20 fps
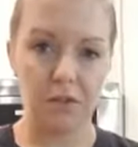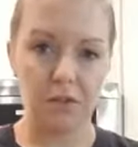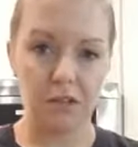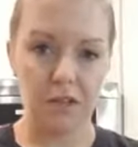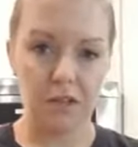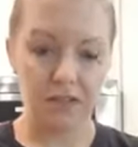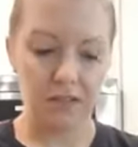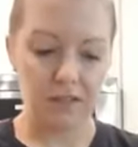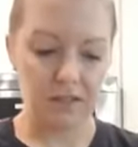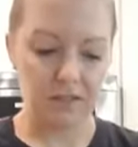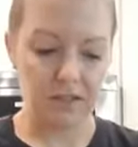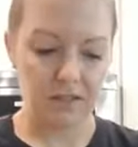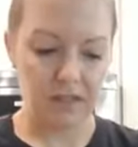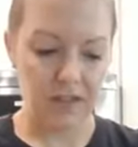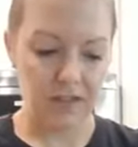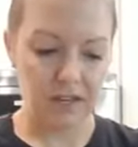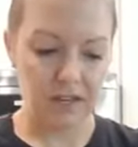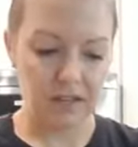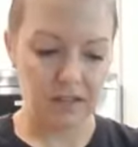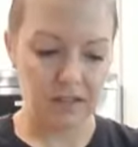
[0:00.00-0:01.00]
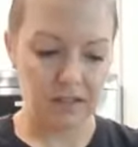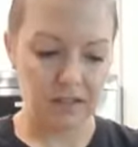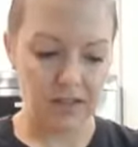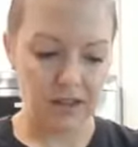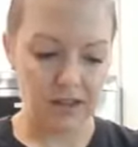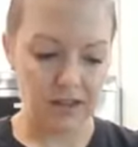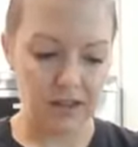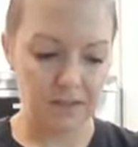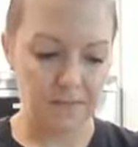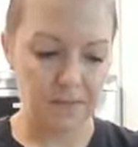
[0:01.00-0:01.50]
You guys can see that. It gets
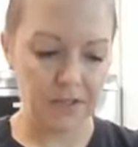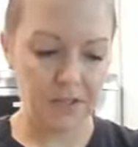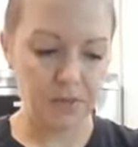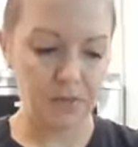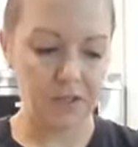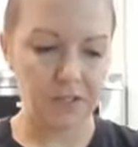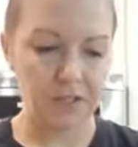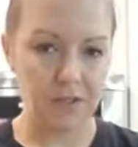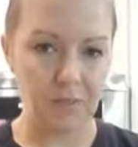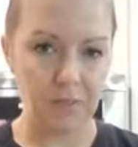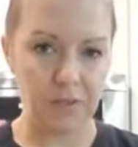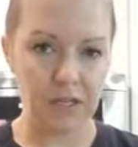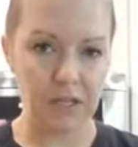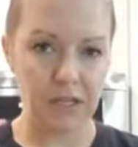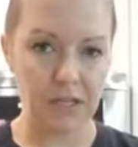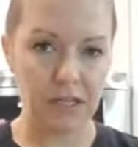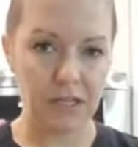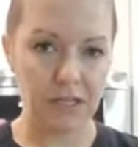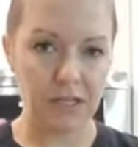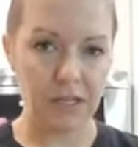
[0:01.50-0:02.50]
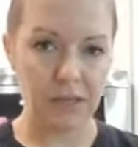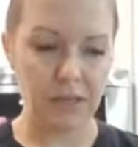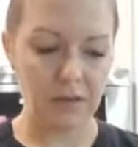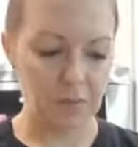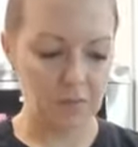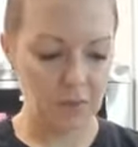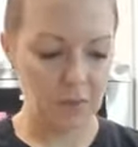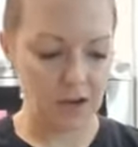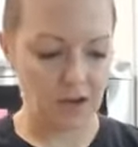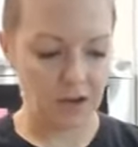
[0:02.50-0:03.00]
kind of, this one's the
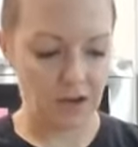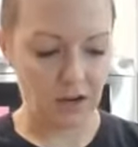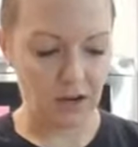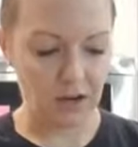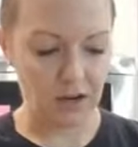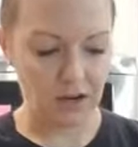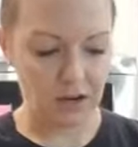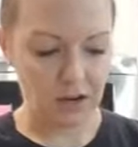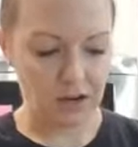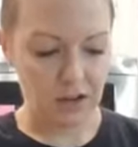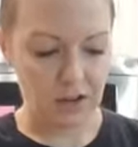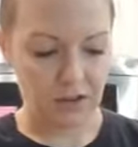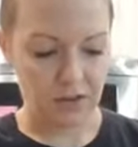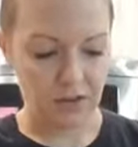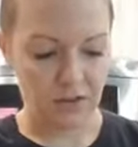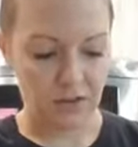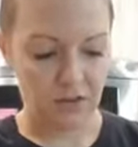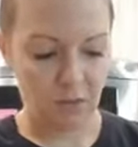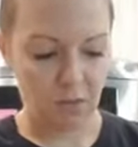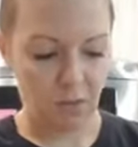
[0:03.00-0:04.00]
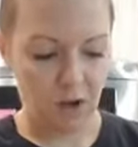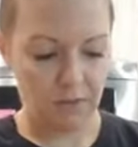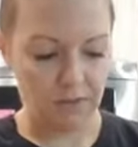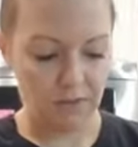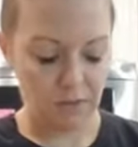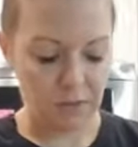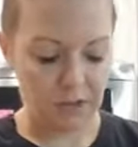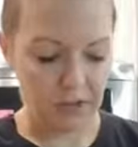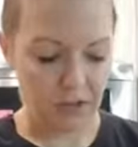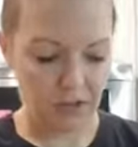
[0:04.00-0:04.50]
panini maker. There's a
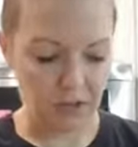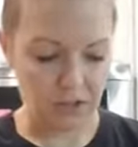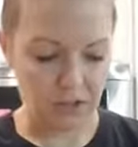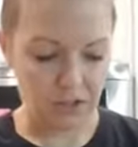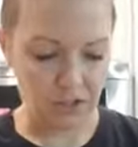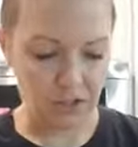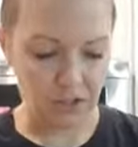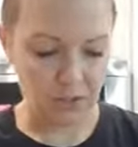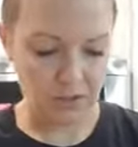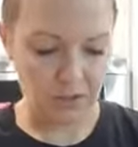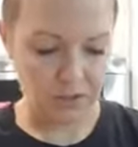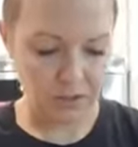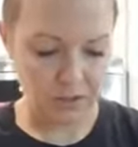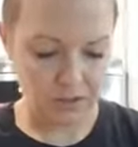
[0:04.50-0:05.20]
waffle maker too.